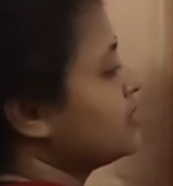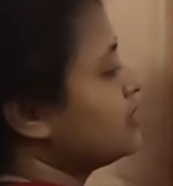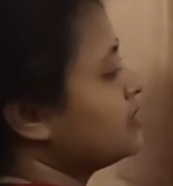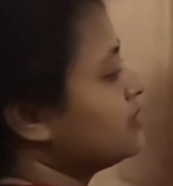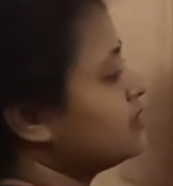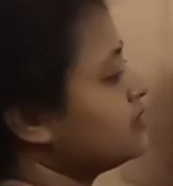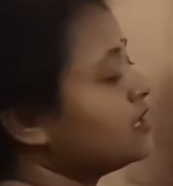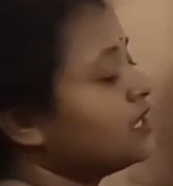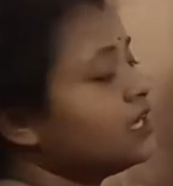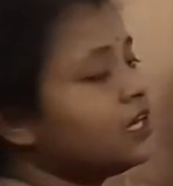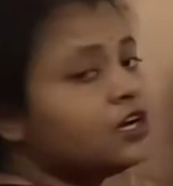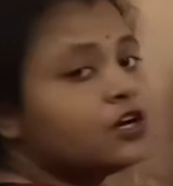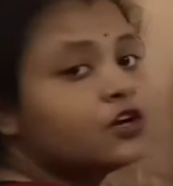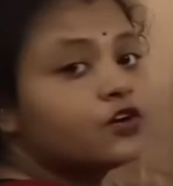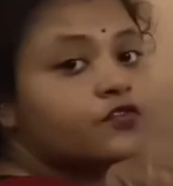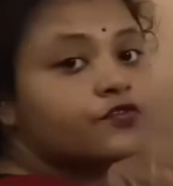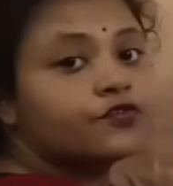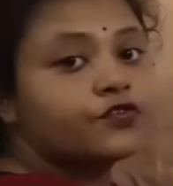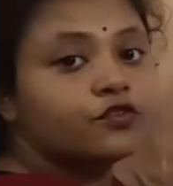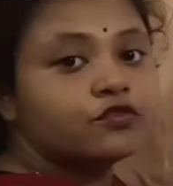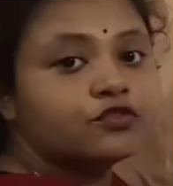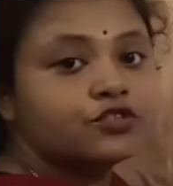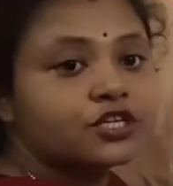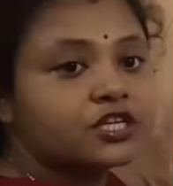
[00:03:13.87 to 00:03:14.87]
the
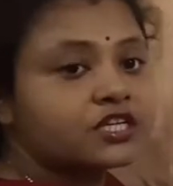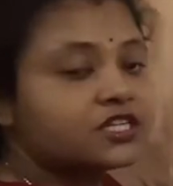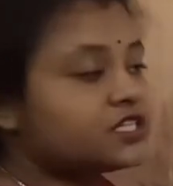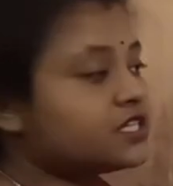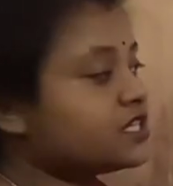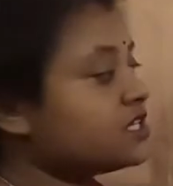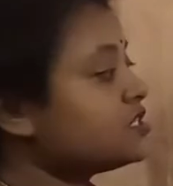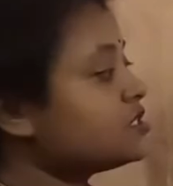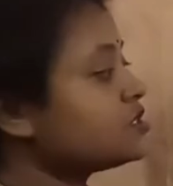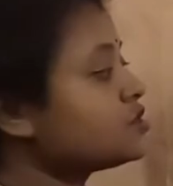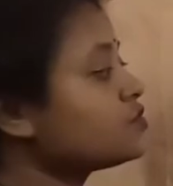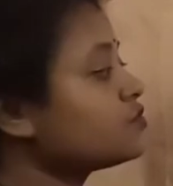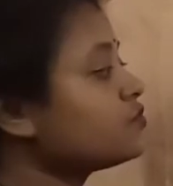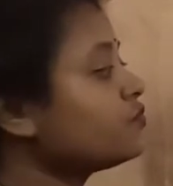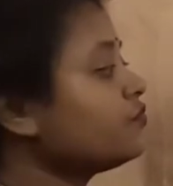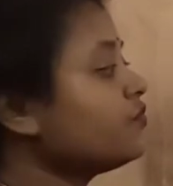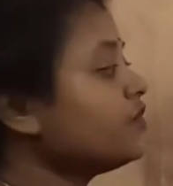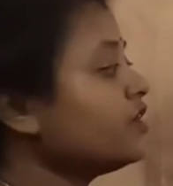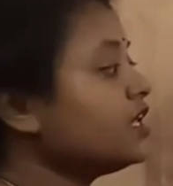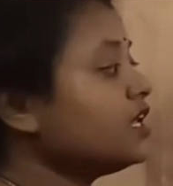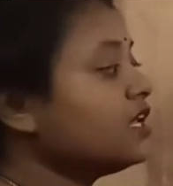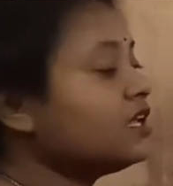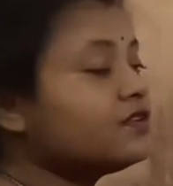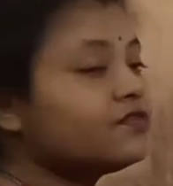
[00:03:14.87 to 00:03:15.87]
future tense,
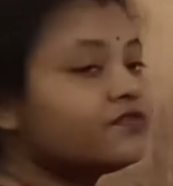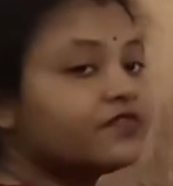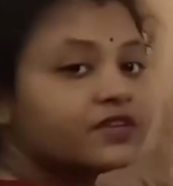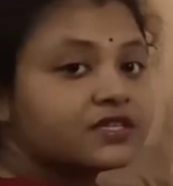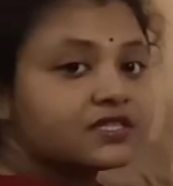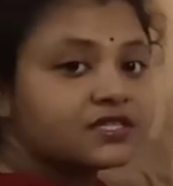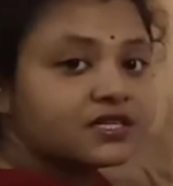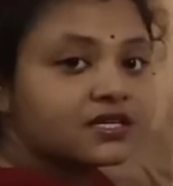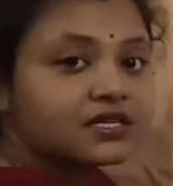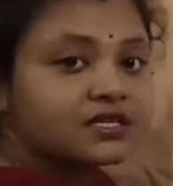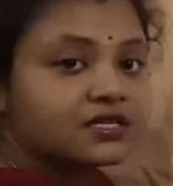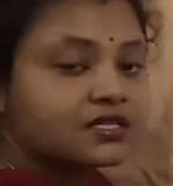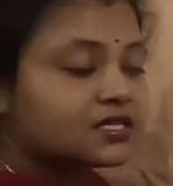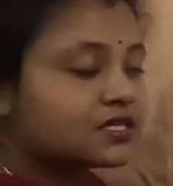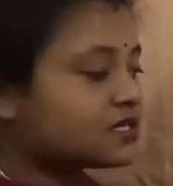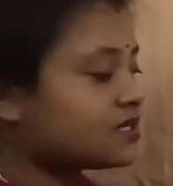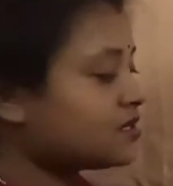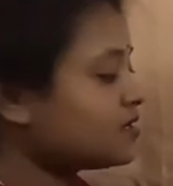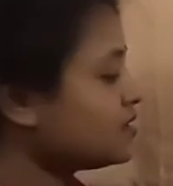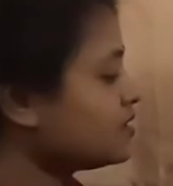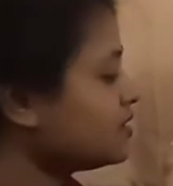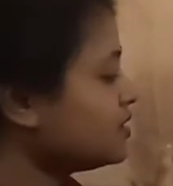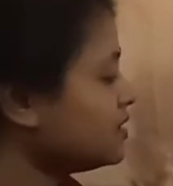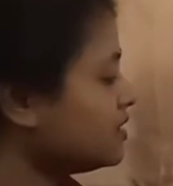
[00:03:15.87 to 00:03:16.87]
will visit.
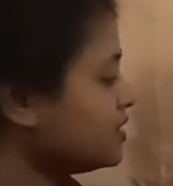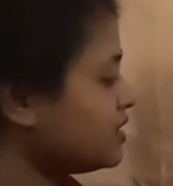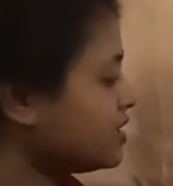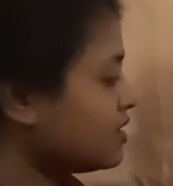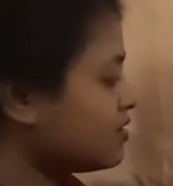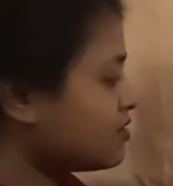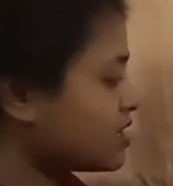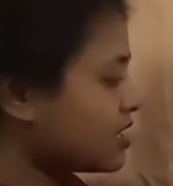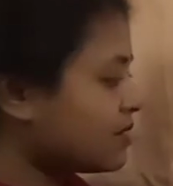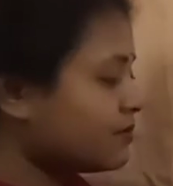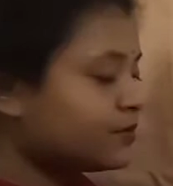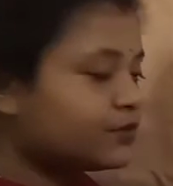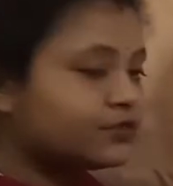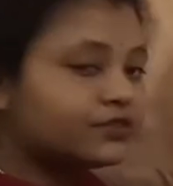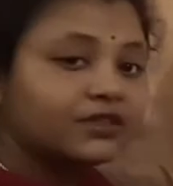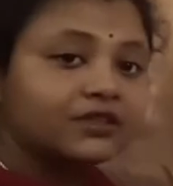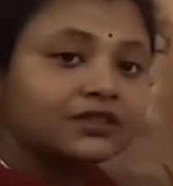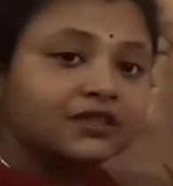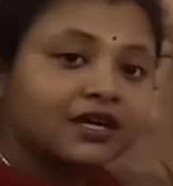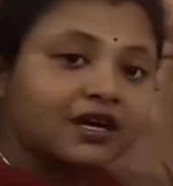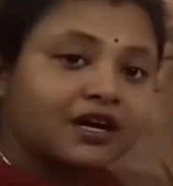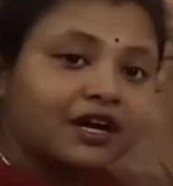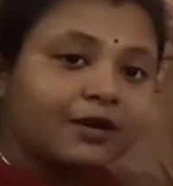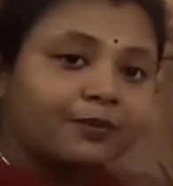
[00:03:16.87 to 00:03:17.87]
Now come to the
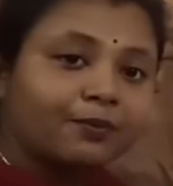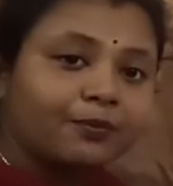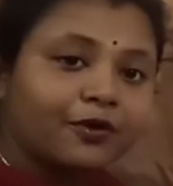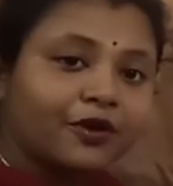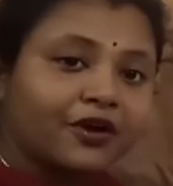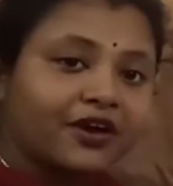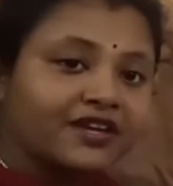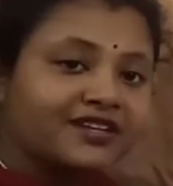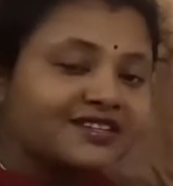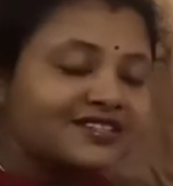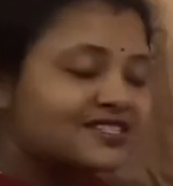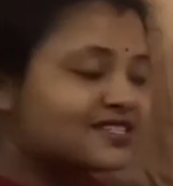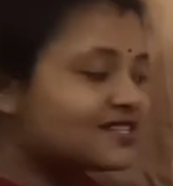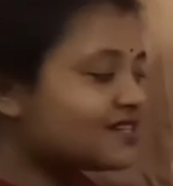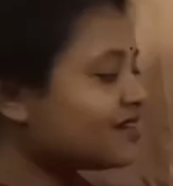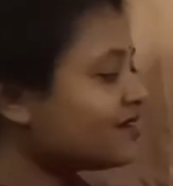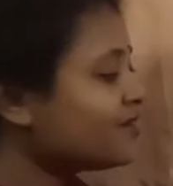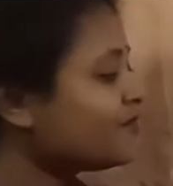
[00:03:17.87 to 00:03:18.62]
third point.